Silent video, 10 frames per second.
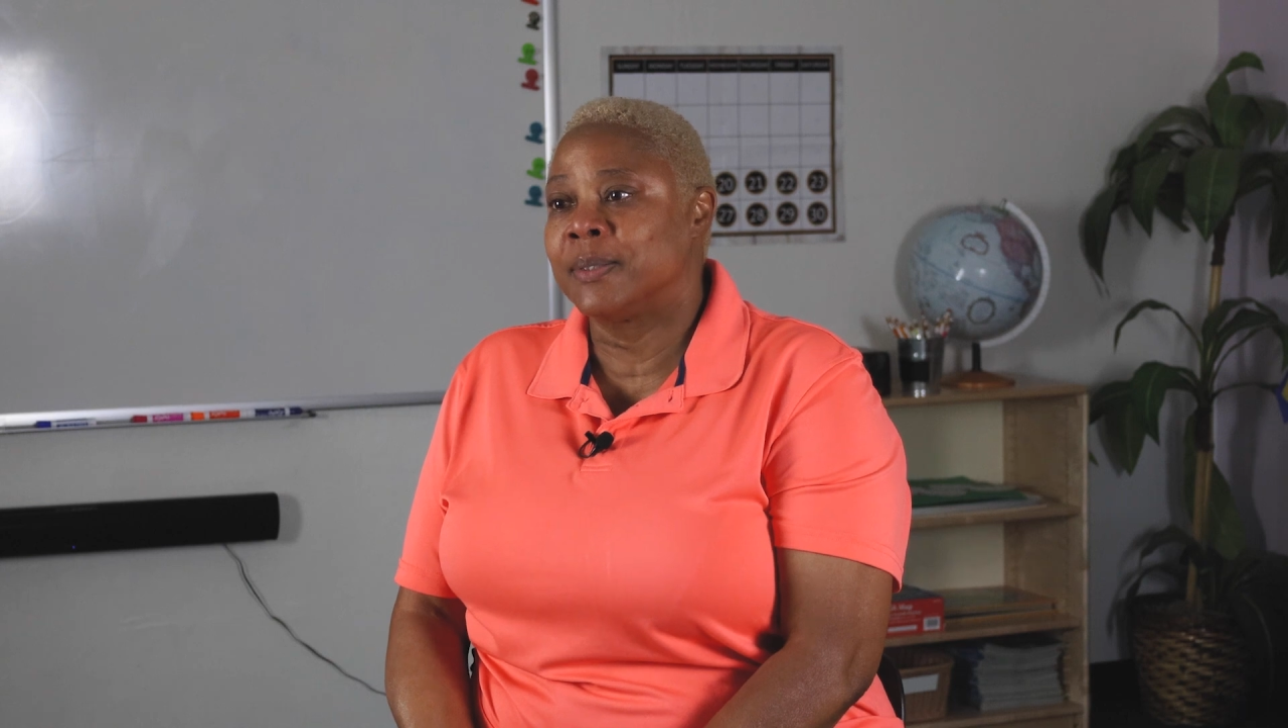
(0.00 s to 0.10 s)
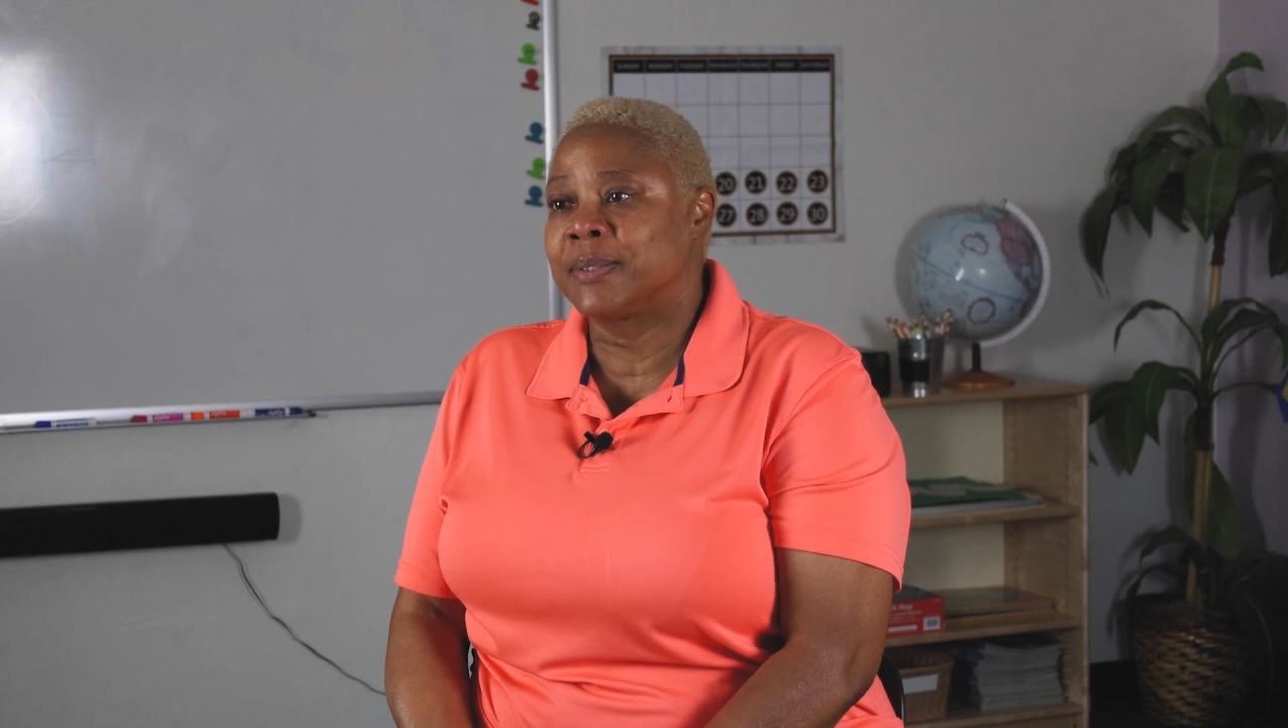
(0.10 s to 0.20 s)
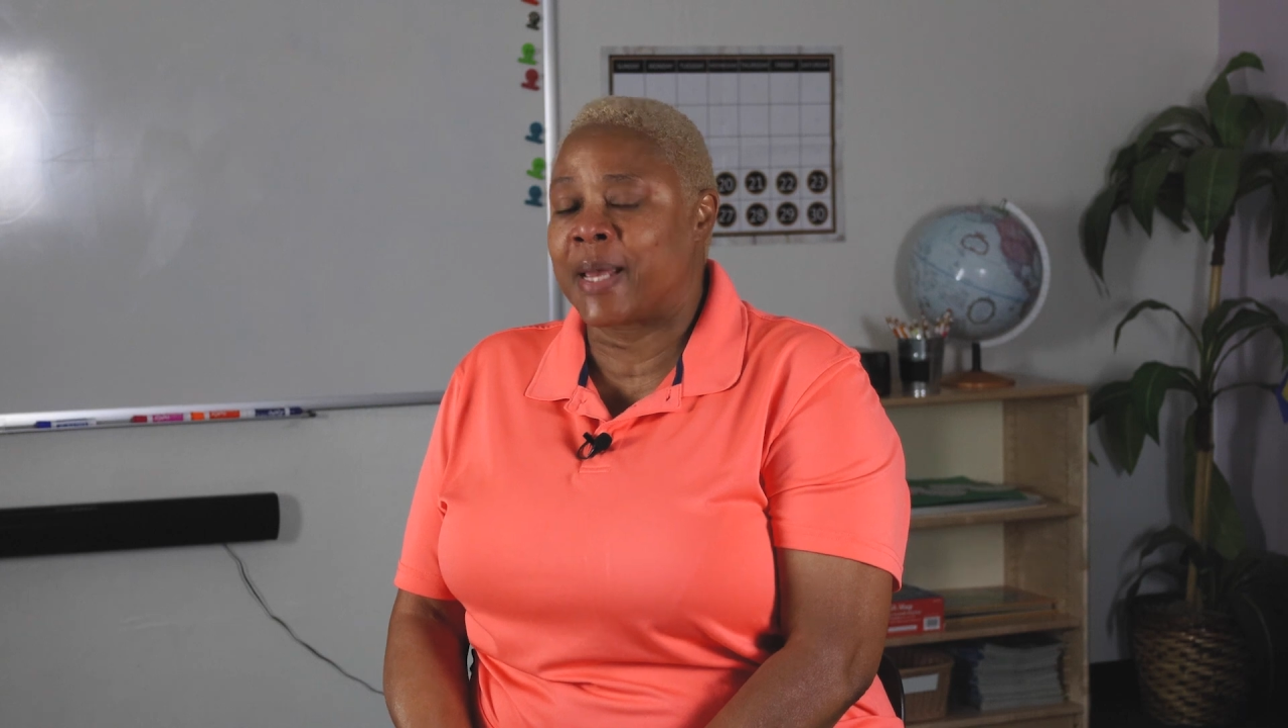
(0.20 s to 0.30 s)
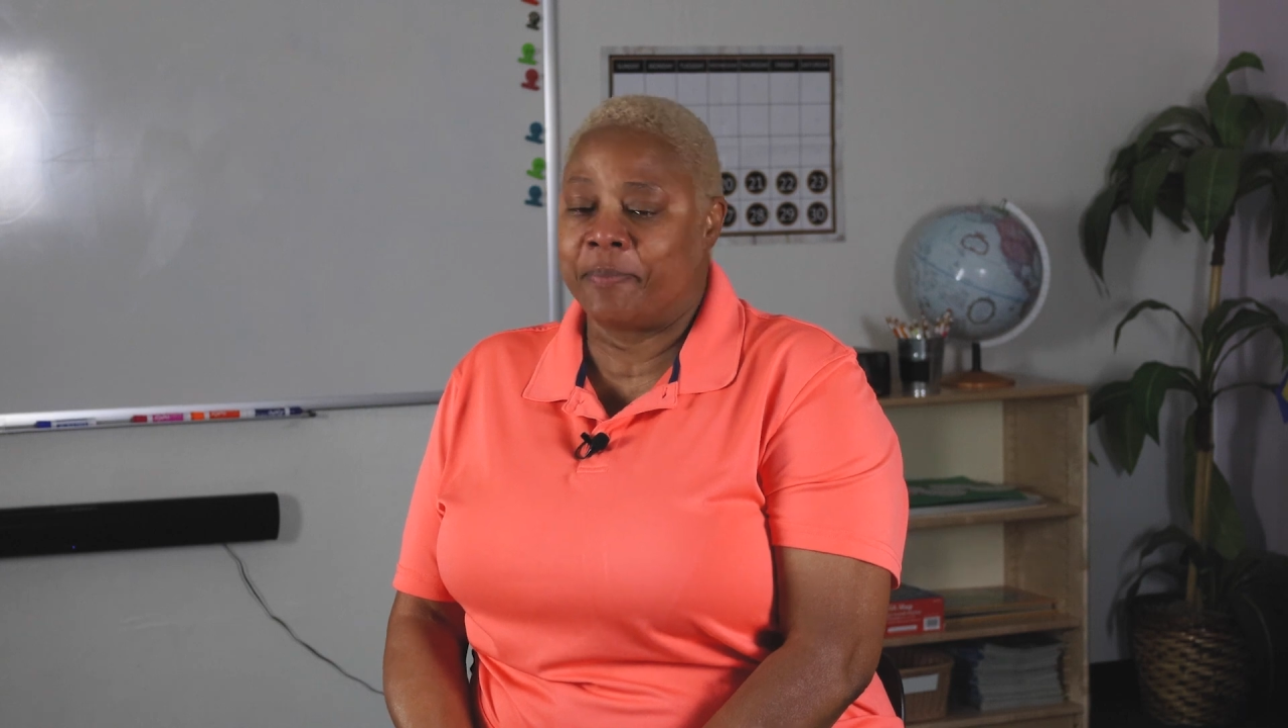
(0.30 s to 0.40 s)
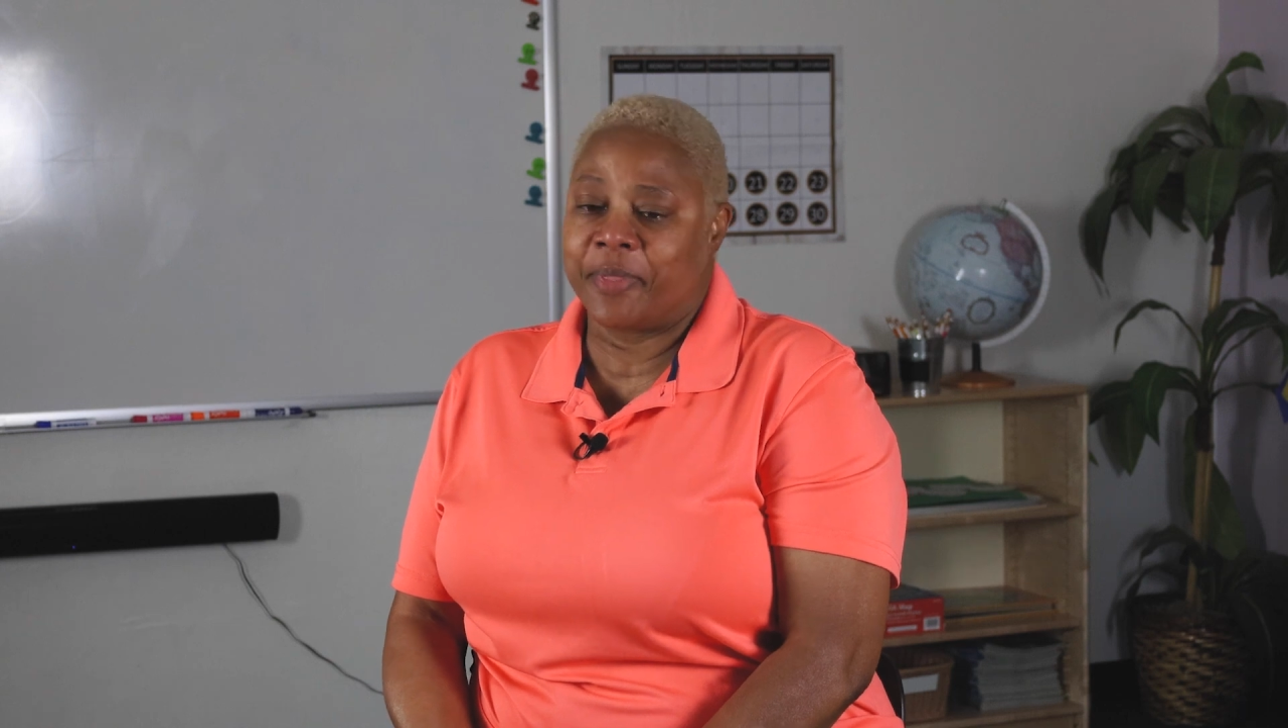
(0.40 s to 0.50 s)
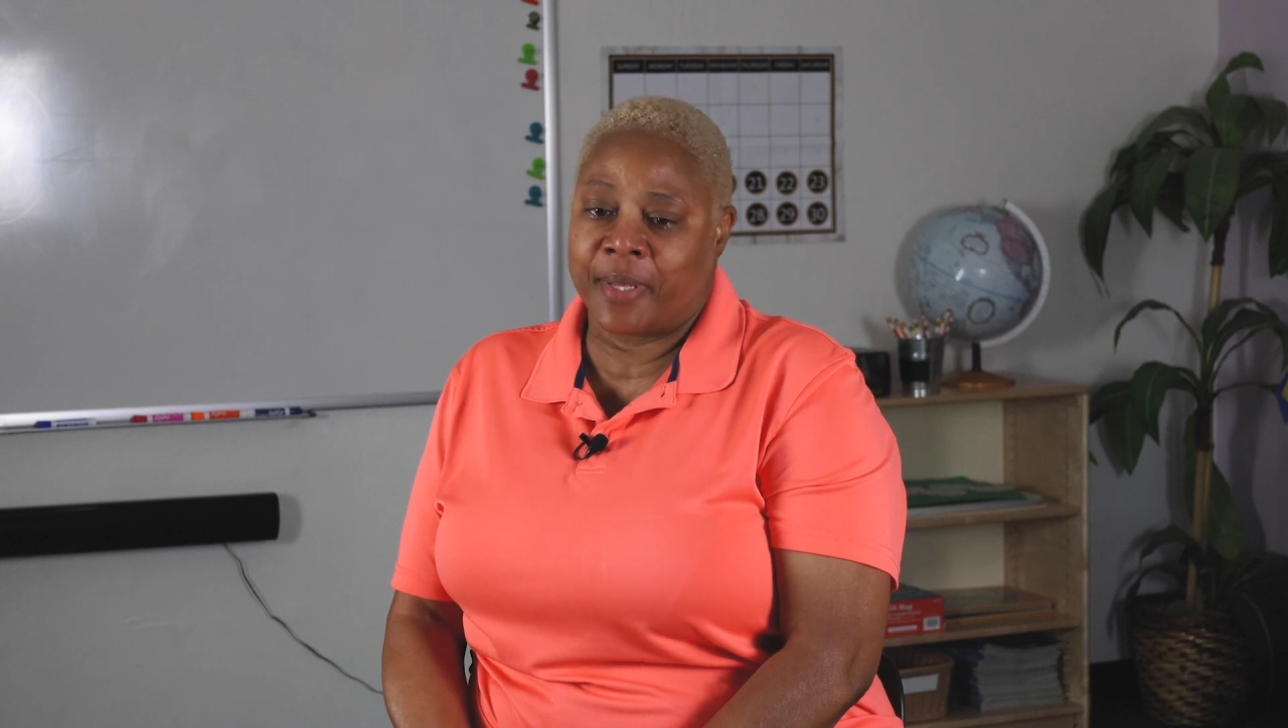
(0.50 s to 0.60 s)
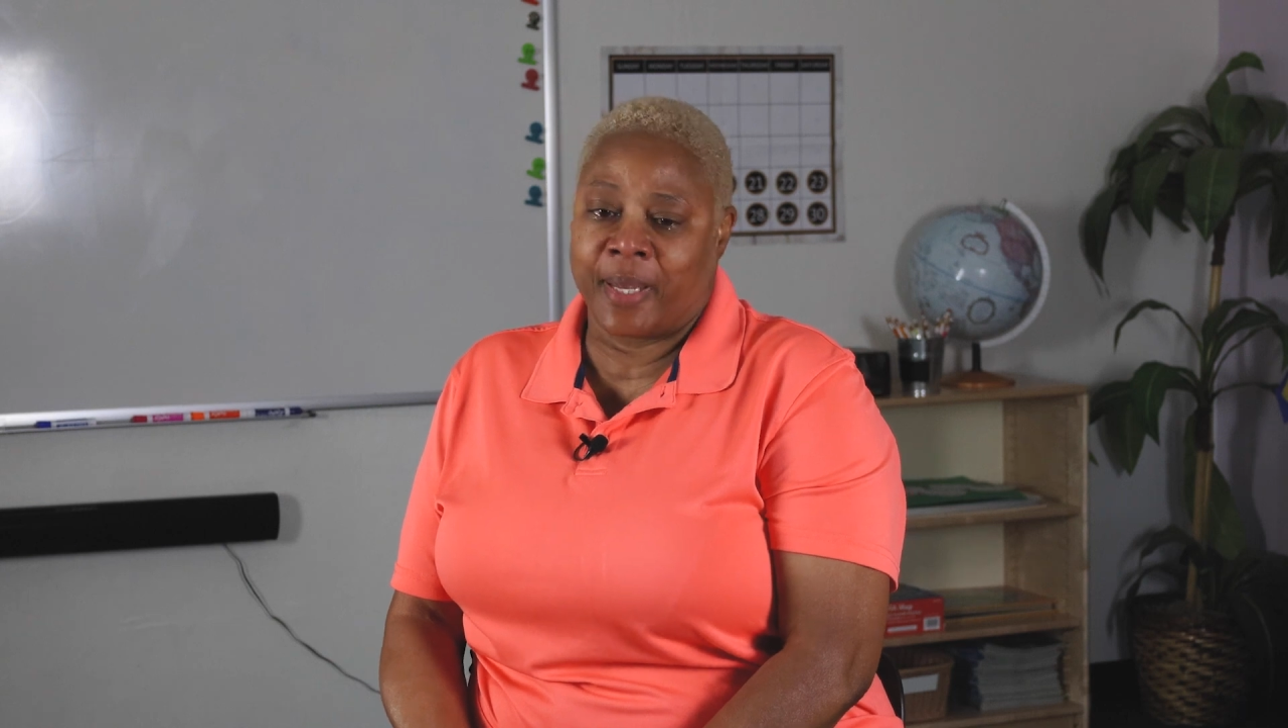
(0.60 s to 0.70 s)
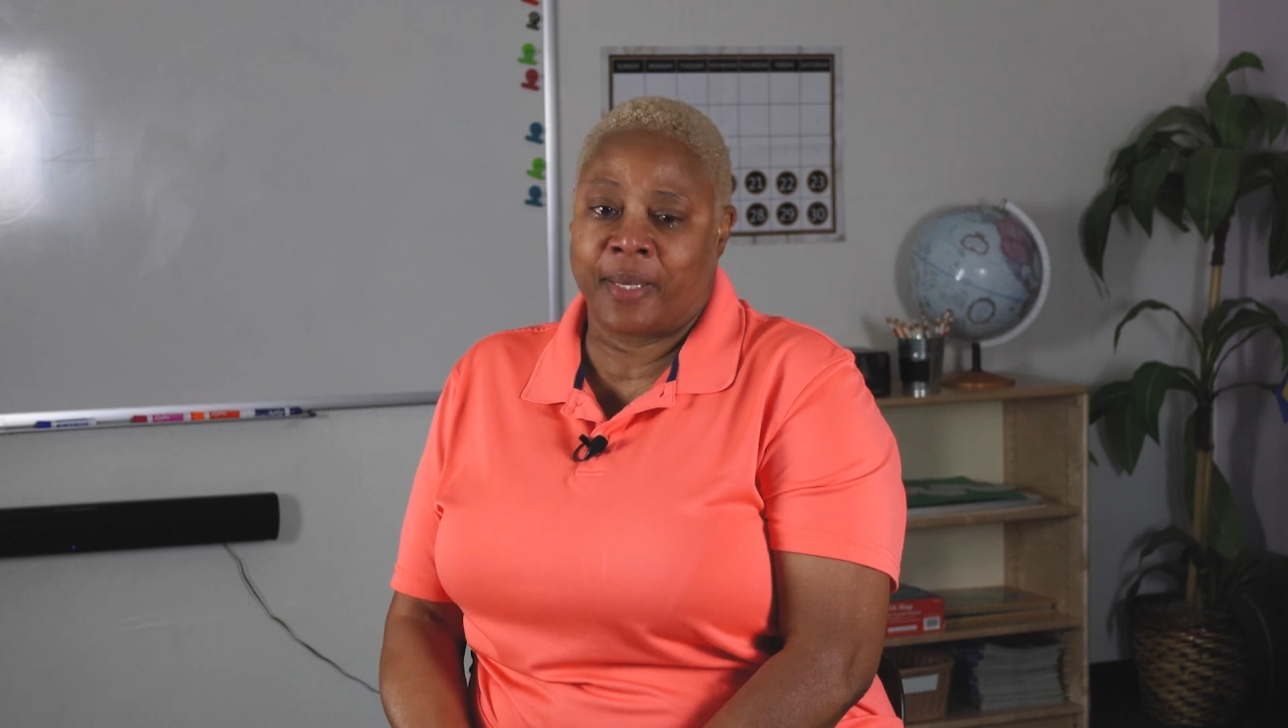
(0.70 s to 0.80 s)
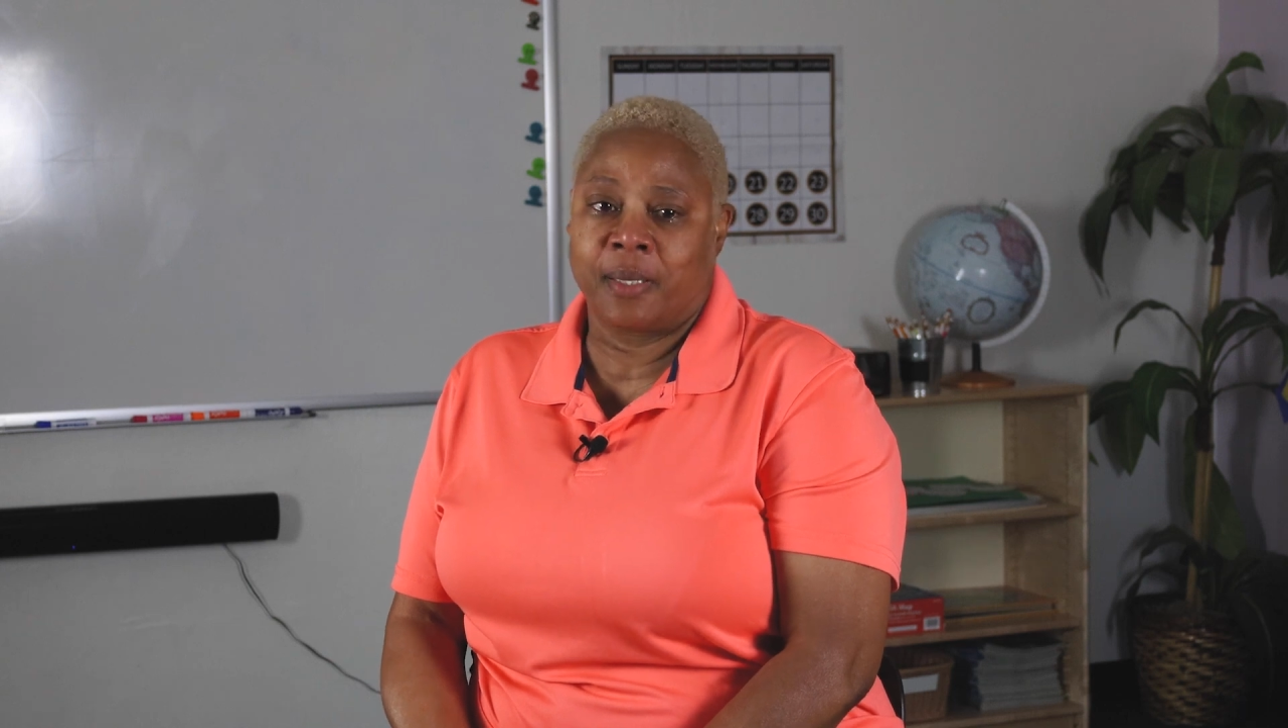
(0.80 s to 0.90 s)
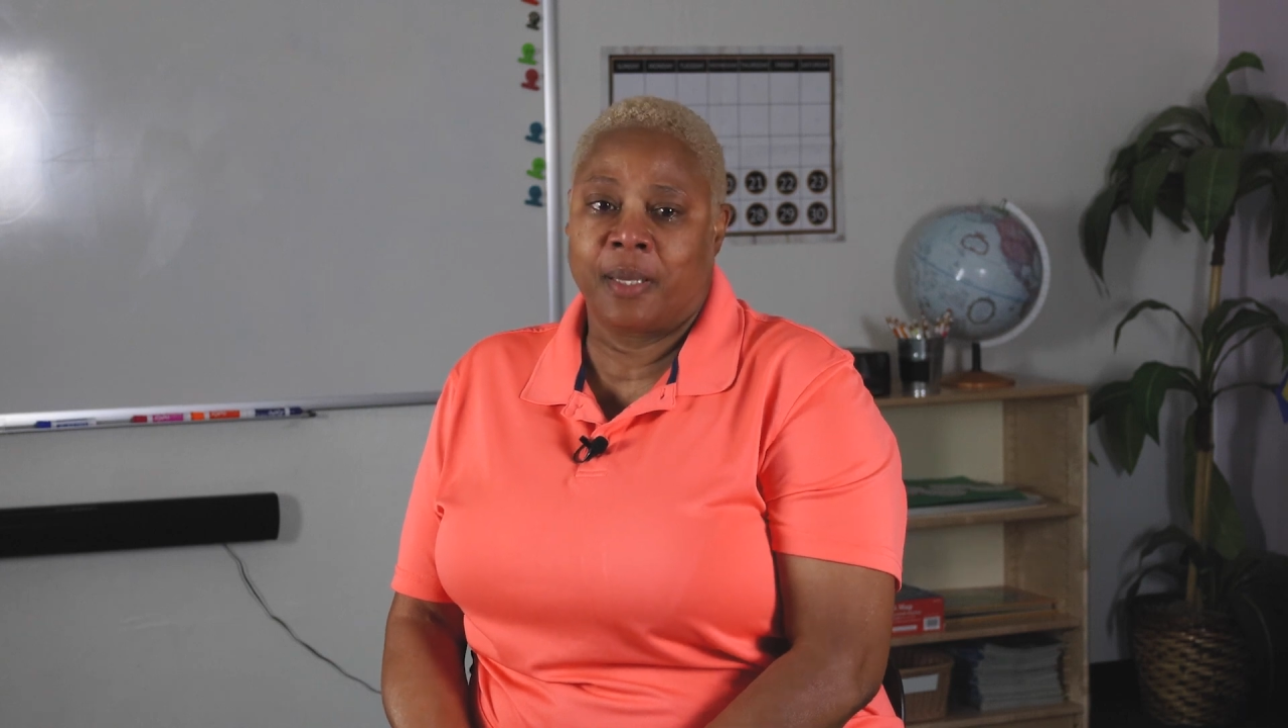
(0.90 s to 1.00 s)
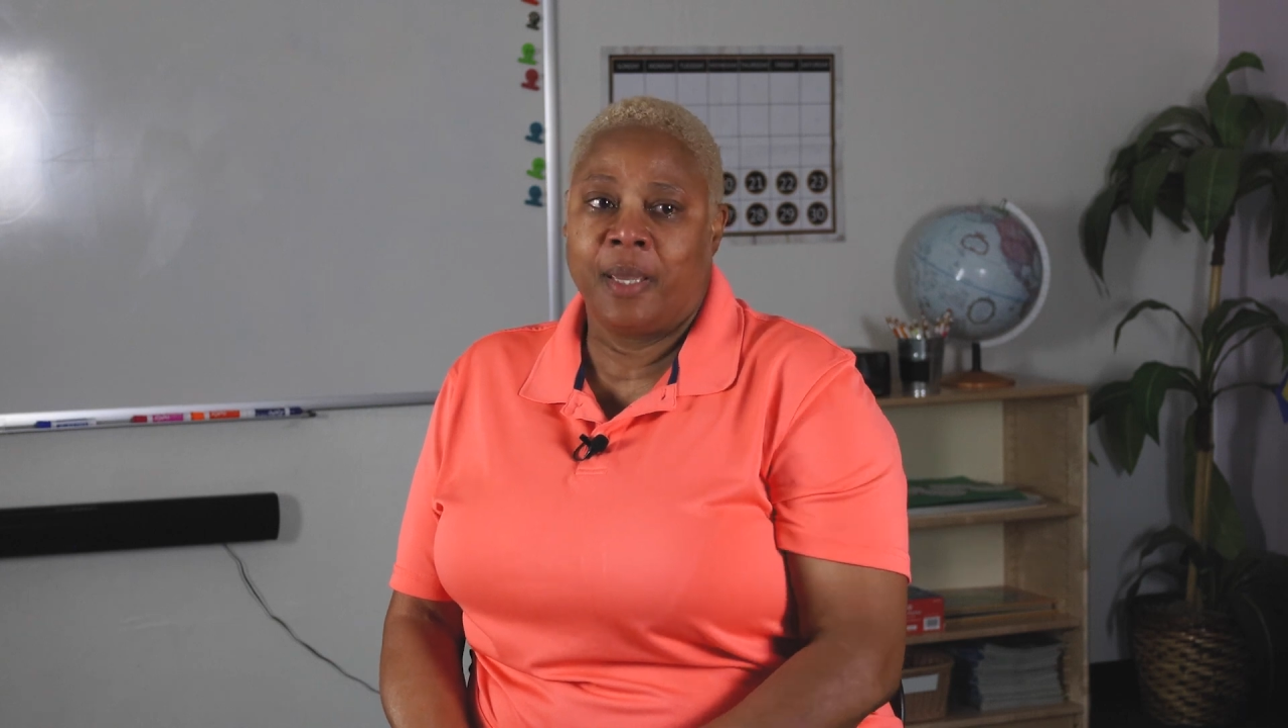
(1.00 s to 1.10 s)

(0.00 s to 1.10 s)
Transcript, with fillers: type thing.